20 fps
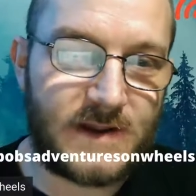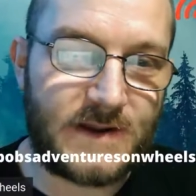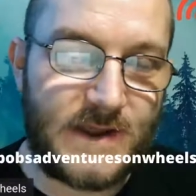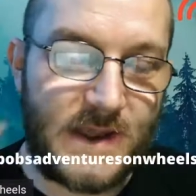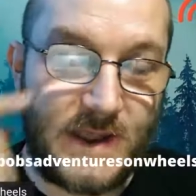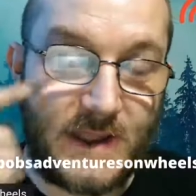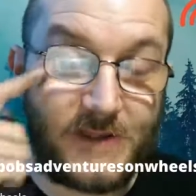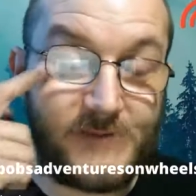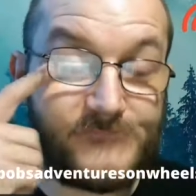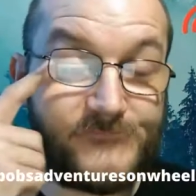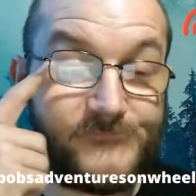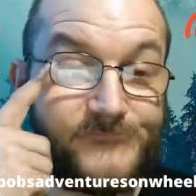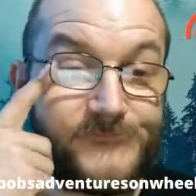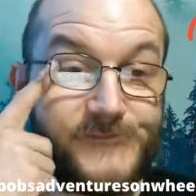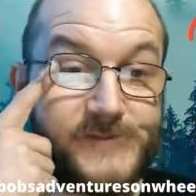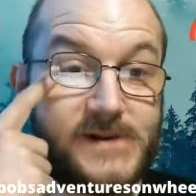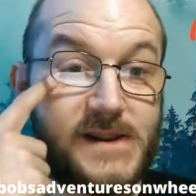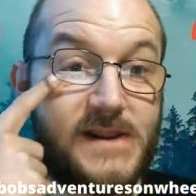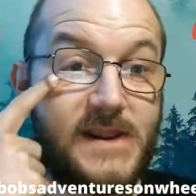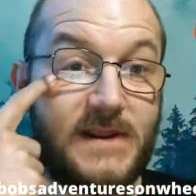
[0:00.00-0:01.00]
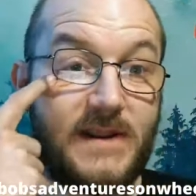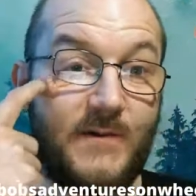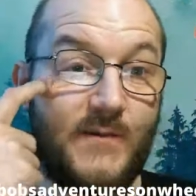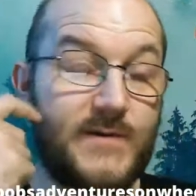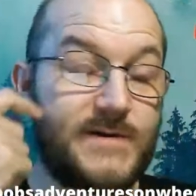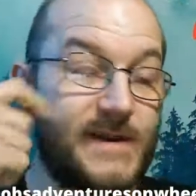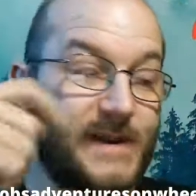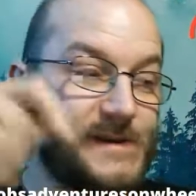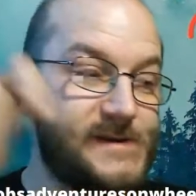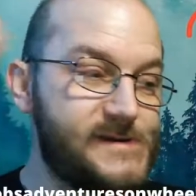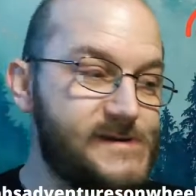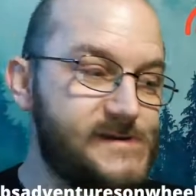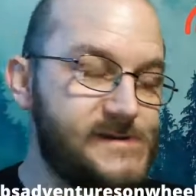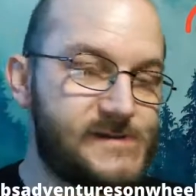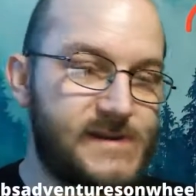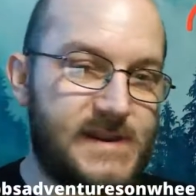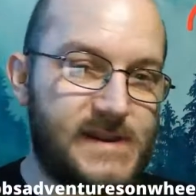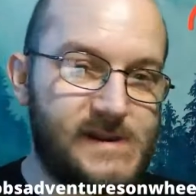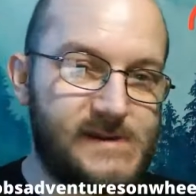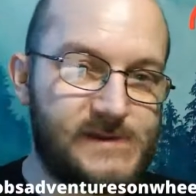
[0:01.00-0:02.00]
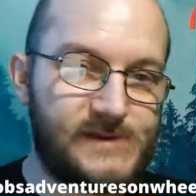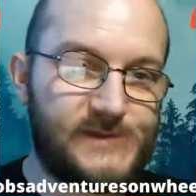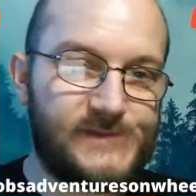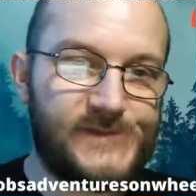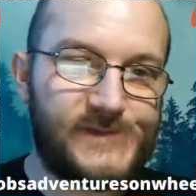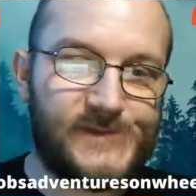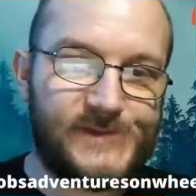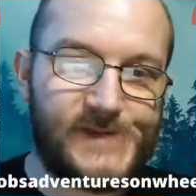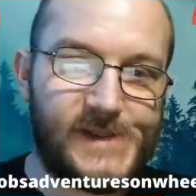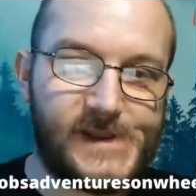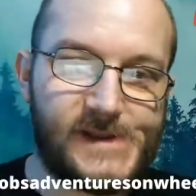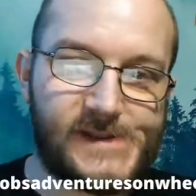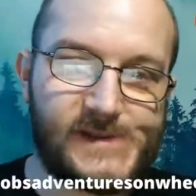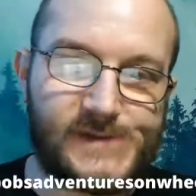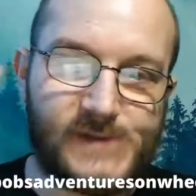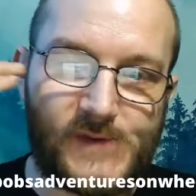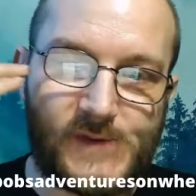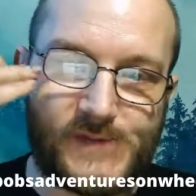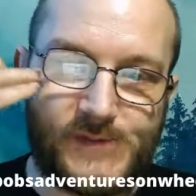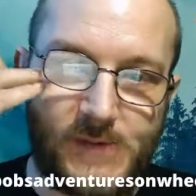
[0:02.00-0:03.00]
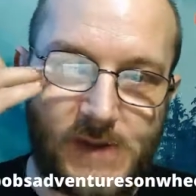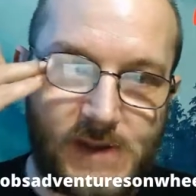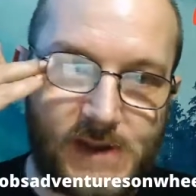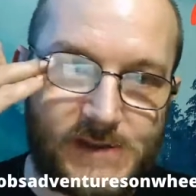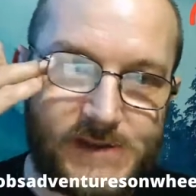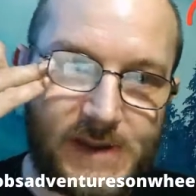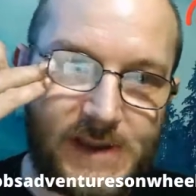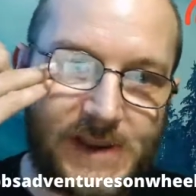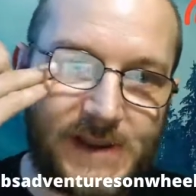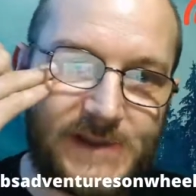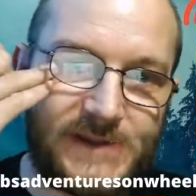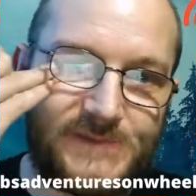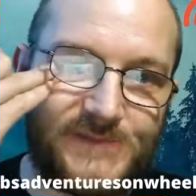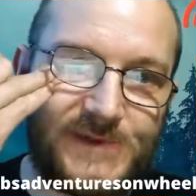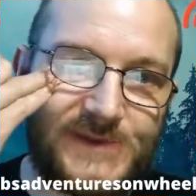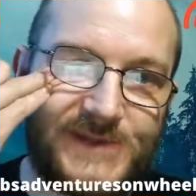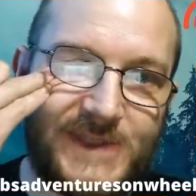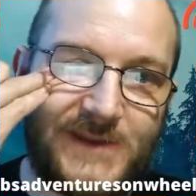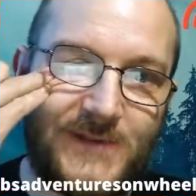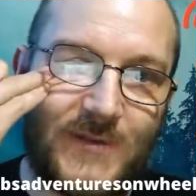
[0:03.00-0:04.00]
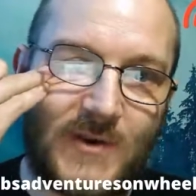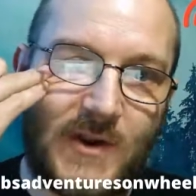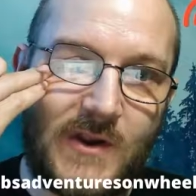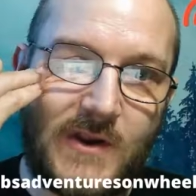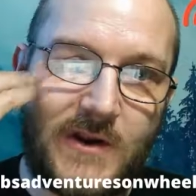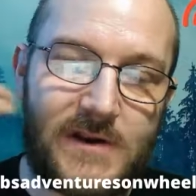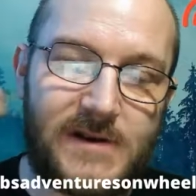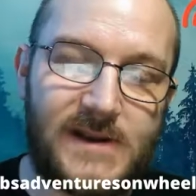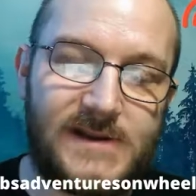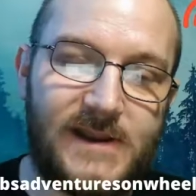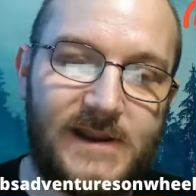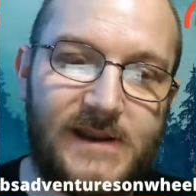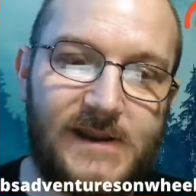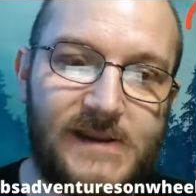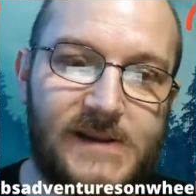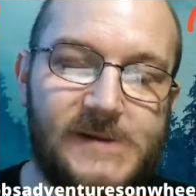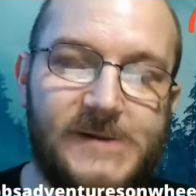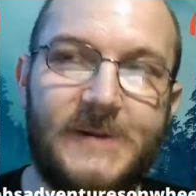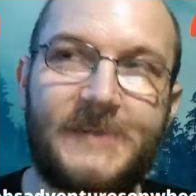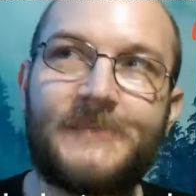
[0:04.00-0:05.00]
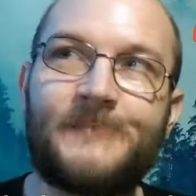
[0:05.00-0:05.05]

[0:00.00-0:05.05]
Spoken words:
I went in and said it so it's monetized, but they were already.